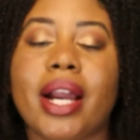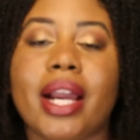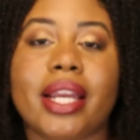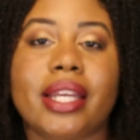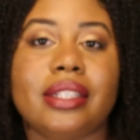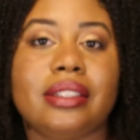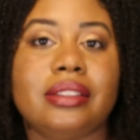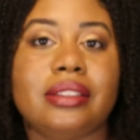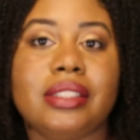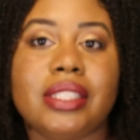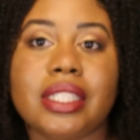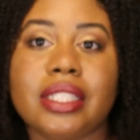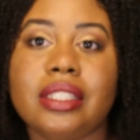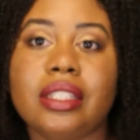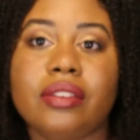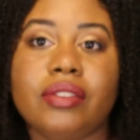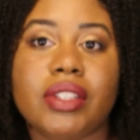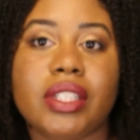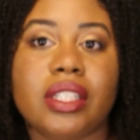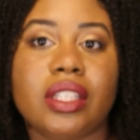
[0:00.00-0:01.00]
I did
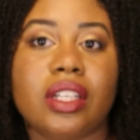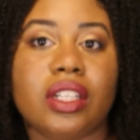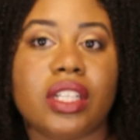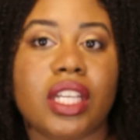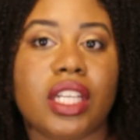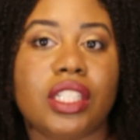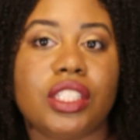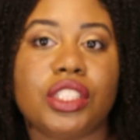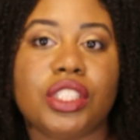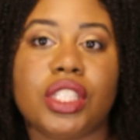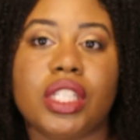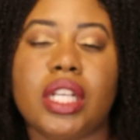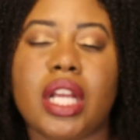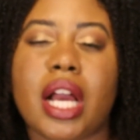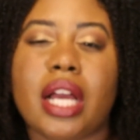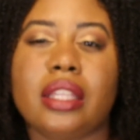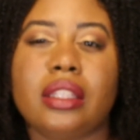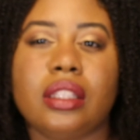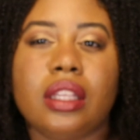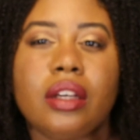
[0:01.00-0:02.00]
love the elongation.
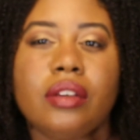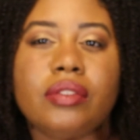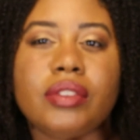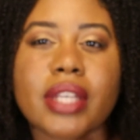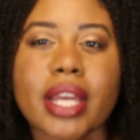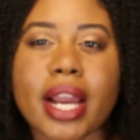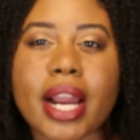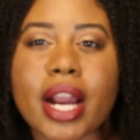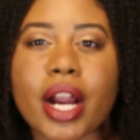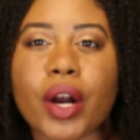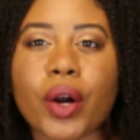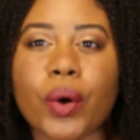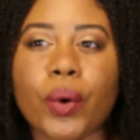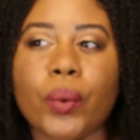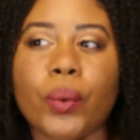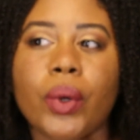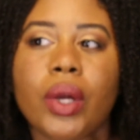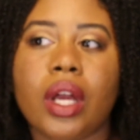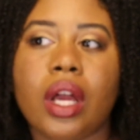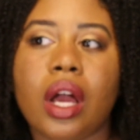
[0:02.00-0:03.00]
I loved
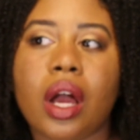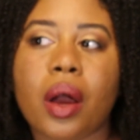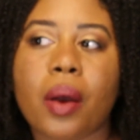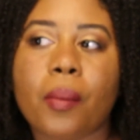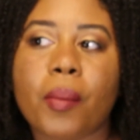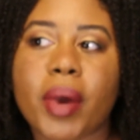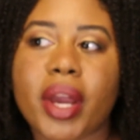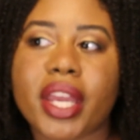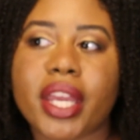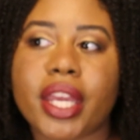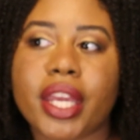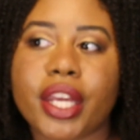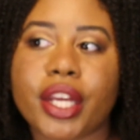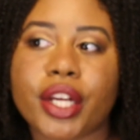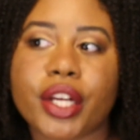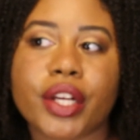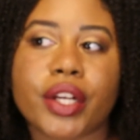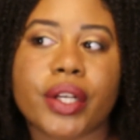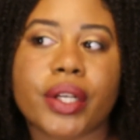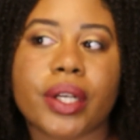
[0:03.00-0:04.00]
how my
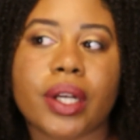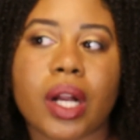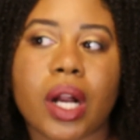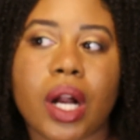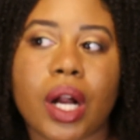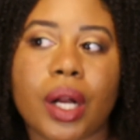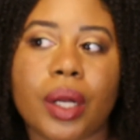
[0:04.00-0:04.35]
hair